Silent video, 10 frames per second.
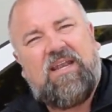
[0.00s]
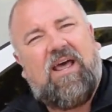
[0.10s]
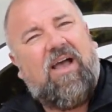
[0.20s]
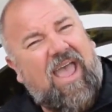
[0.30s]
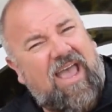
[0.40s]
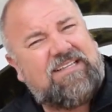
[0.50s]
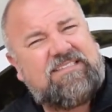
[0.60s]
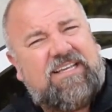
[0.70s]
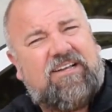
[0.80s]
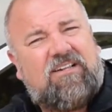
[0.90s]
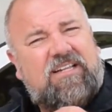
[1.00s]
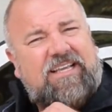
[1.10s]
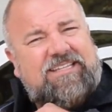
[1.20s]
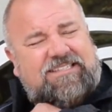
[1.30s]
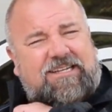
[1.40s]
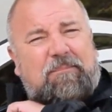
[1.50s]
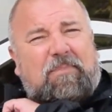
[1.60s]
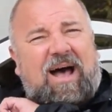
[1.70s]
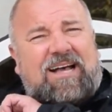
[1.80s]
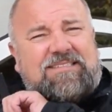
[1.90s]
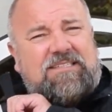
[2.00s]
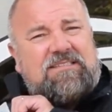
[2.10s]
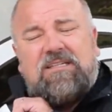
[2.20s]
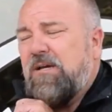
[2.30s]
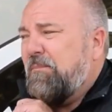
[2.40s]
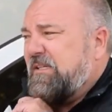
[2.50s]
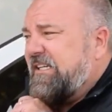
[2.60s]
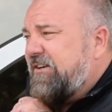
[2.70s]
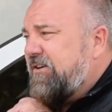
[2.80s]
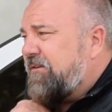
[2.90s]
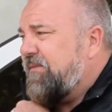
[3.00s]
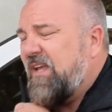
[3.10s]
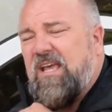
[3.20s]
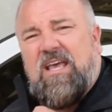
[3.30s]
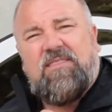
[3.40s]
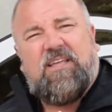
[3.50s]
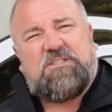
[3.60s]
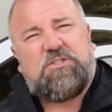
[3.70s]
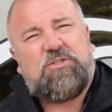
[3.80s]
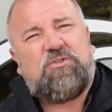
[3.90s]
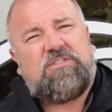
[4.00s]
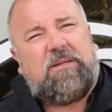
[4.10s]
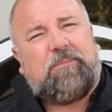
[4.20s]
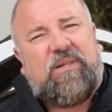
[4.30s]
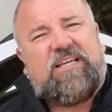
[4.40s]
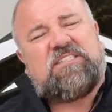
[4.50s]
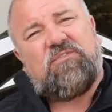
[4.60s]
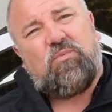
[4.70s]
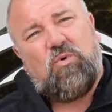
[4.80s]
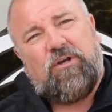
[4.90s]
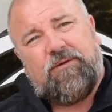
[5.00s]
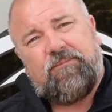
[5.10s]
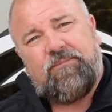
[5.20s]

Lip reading: Now Azdel is a composite material that's used in place of wood.